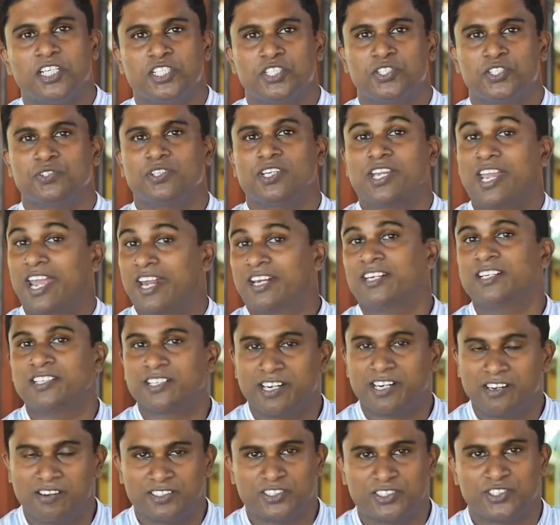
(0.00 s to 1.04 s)
to the Kandy
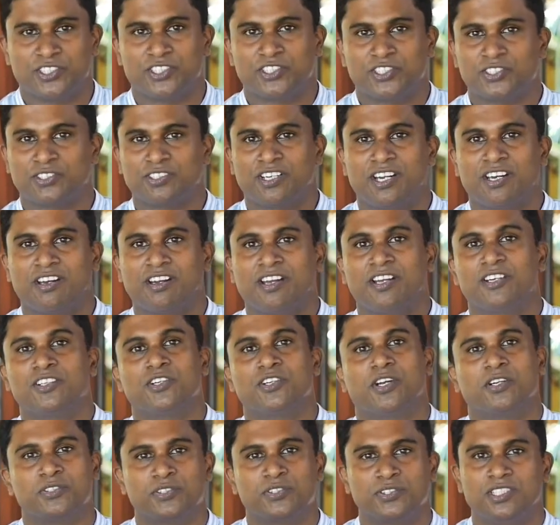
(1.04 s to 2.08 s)
railway station and I
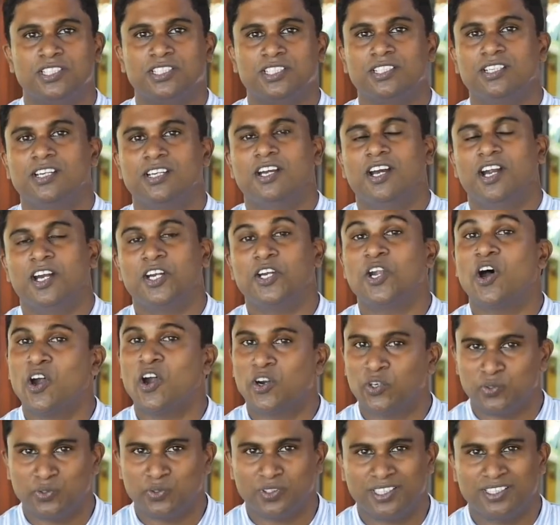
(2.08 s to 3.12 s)
drive to the
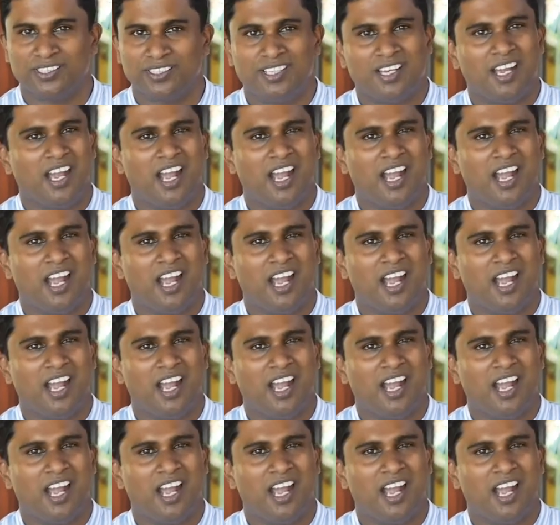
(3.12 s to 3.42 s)
Nanu Oya.